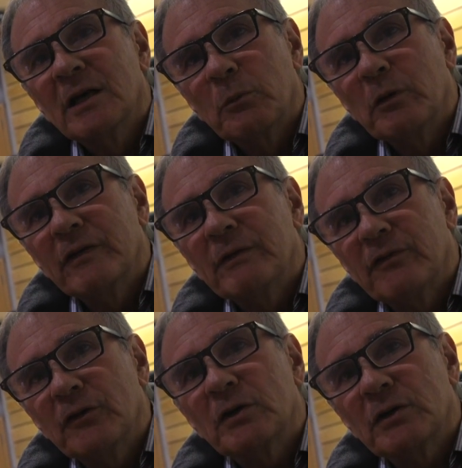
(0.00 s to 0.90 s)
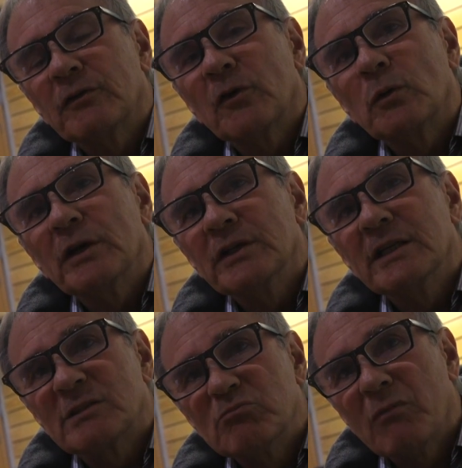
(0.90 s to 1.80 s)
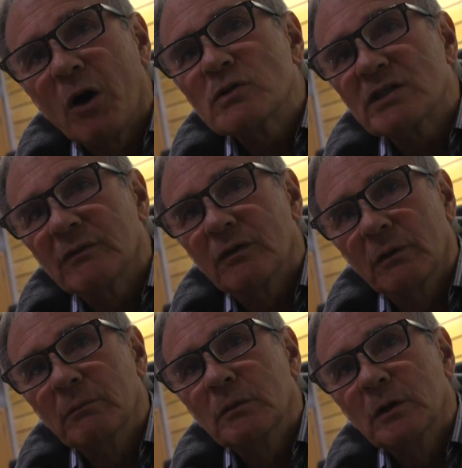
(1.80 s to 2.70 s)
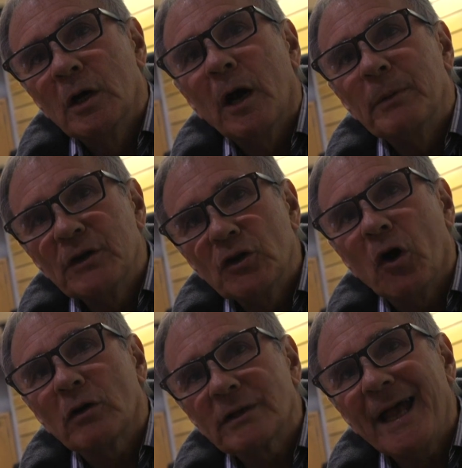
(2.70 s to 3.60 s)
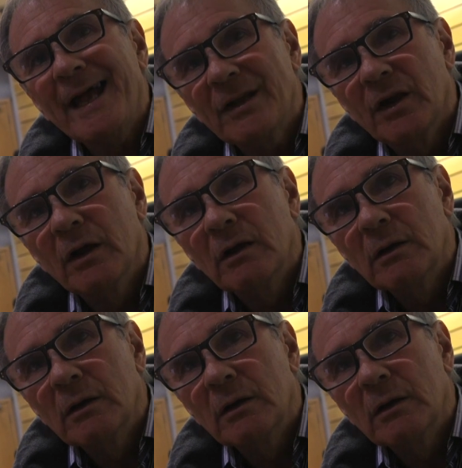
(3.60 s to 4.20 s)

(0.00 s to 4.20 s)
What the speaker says: And within 30 or 40 years, most of them have been knocked down.